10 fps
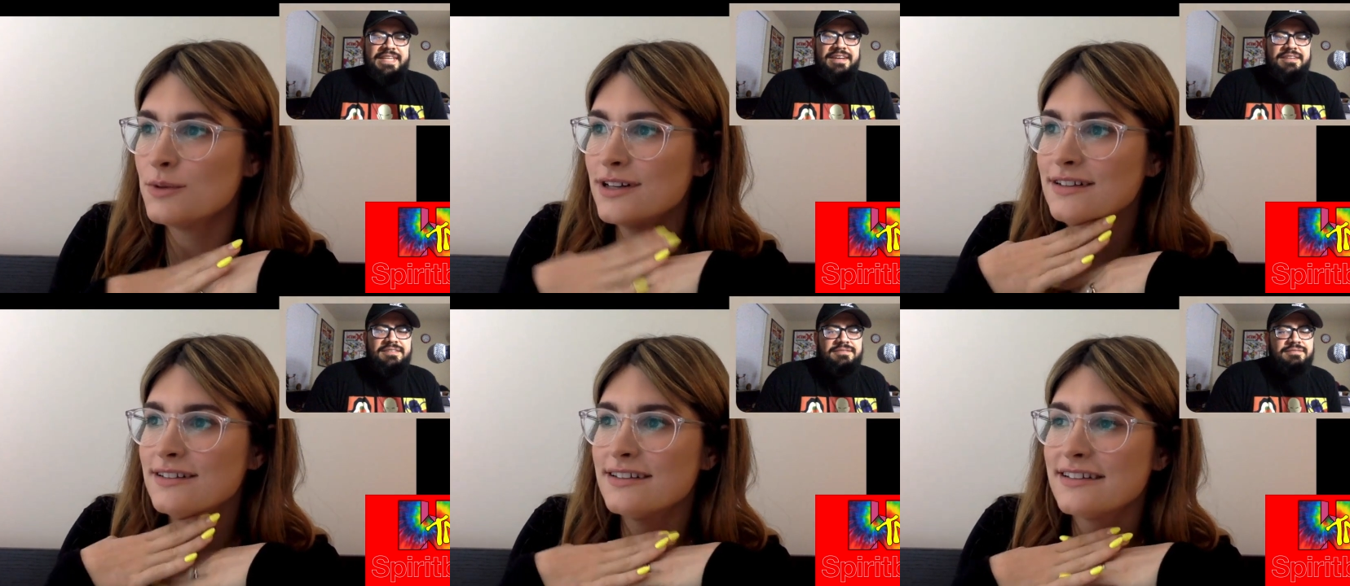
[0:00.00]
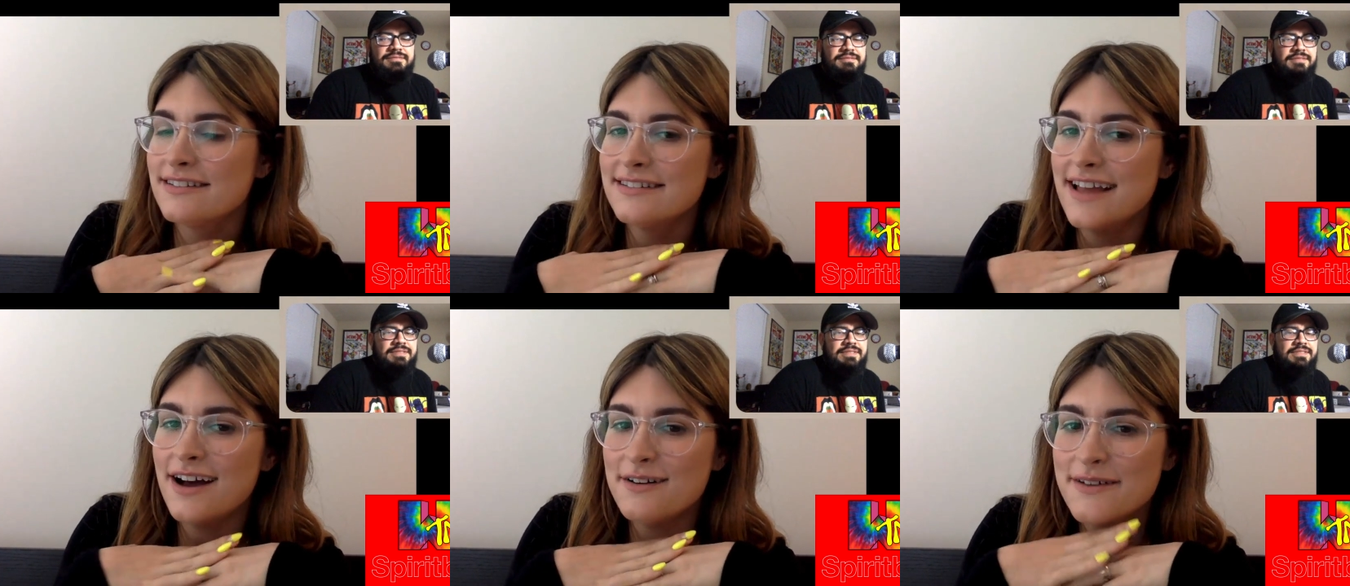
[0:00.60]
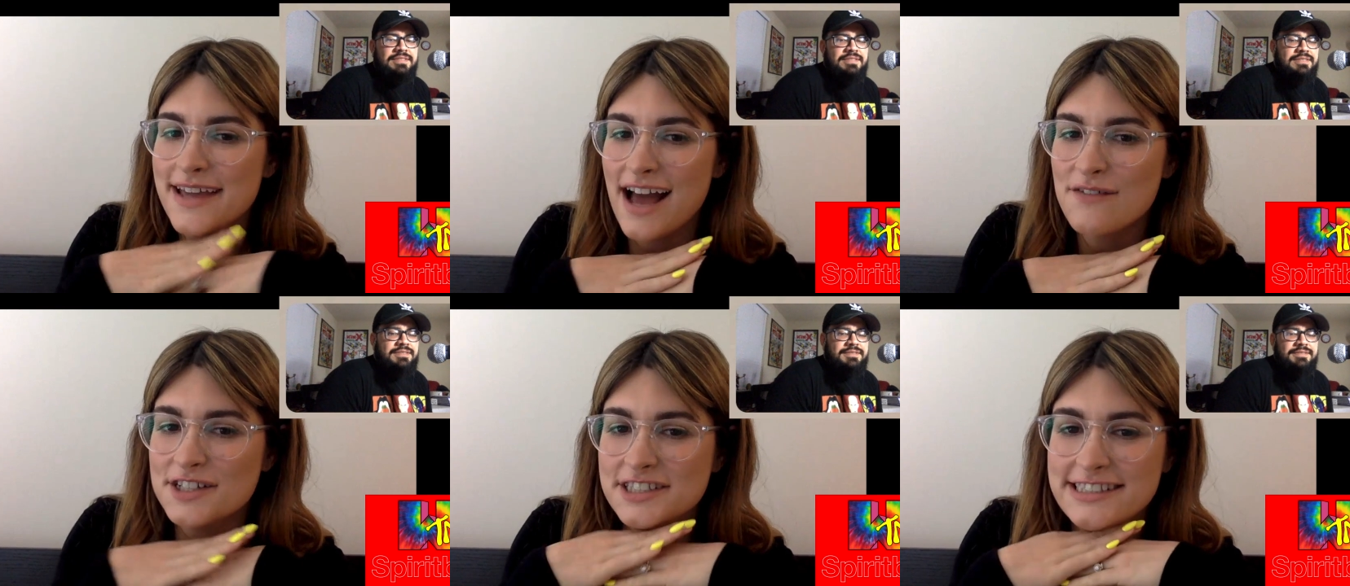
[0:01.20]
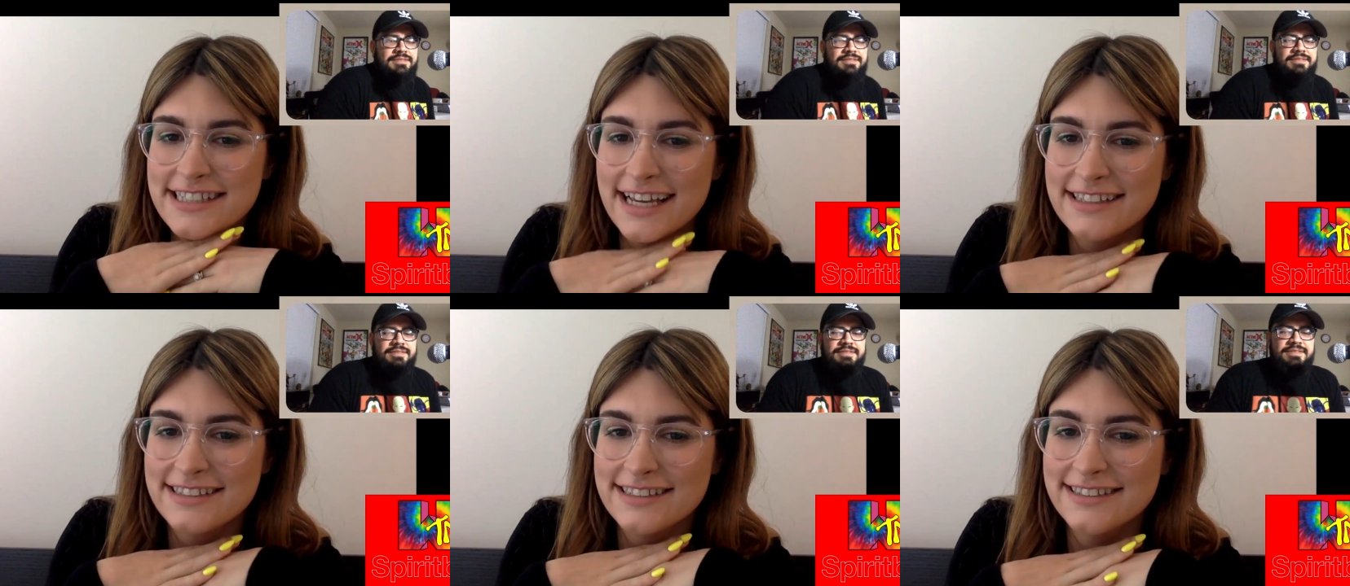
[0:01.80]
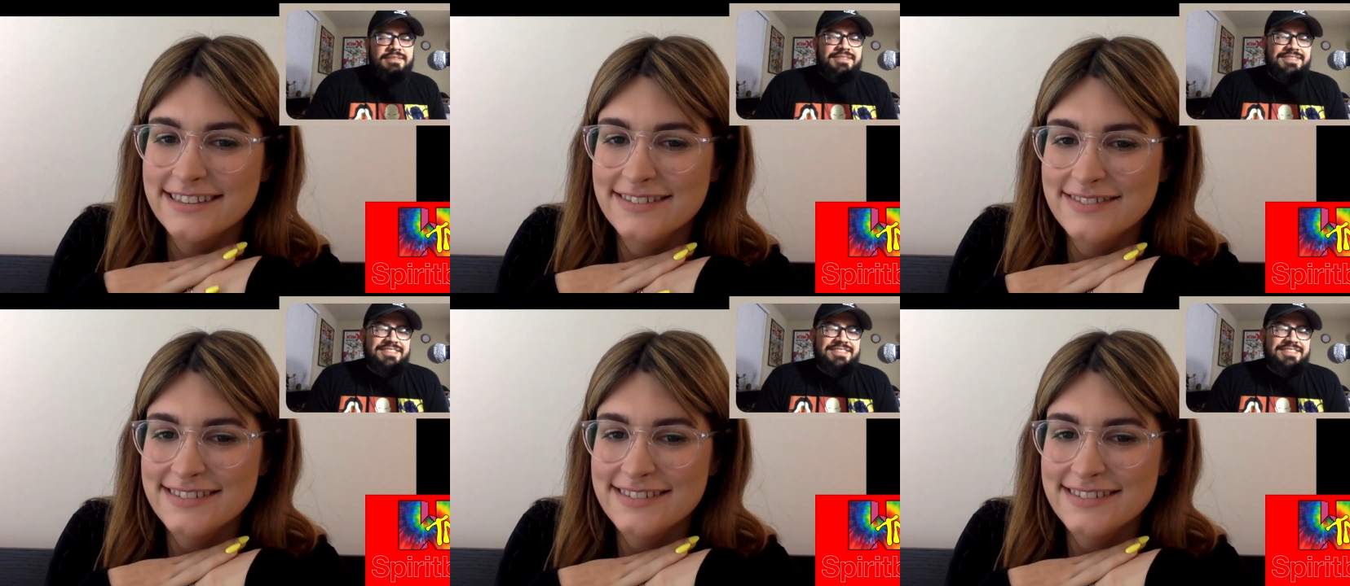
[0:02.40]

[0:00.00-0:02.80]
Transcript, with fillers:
Speaker 1: Yeah. Well, now we have our shit together.